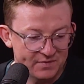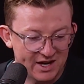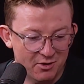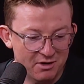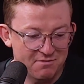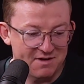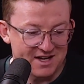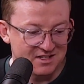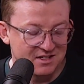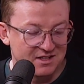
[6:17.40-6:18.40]
are
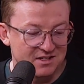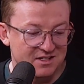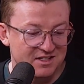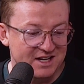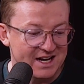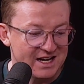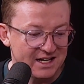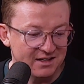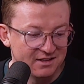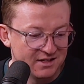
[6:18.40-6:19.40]
investors
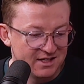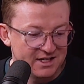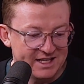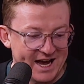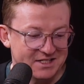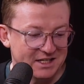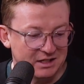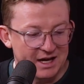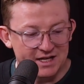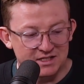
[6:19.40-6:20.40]
seeing the asset
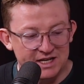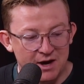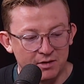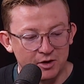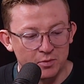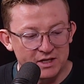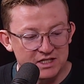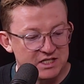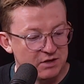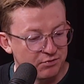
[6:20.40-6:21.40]
class now a little bit
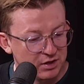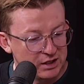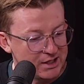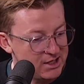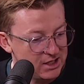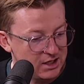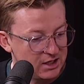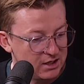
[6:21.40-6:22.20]
differently